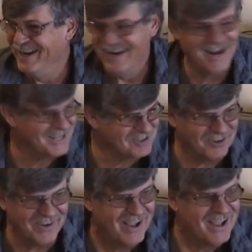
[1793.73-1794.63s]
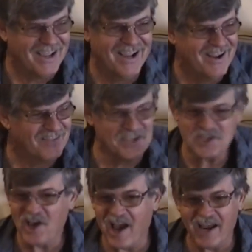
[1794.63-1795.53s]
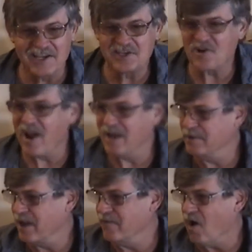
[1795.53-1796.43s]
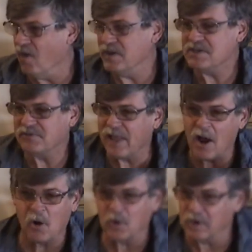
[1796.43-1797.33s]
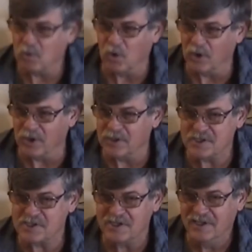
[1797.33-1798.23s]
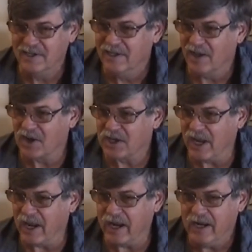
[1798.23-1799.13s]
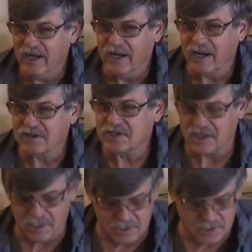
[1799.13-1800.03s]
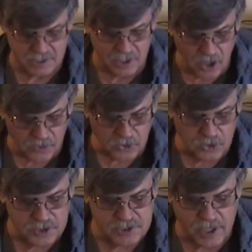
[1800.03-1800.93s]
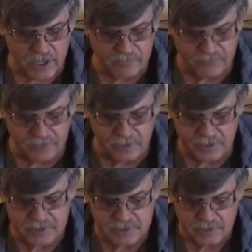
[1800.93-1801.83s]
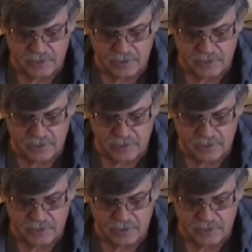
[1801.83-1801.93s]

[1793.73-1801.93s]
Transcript: That's what this guy is trying to give all these flowery words, okay, to get on the good side of Felix,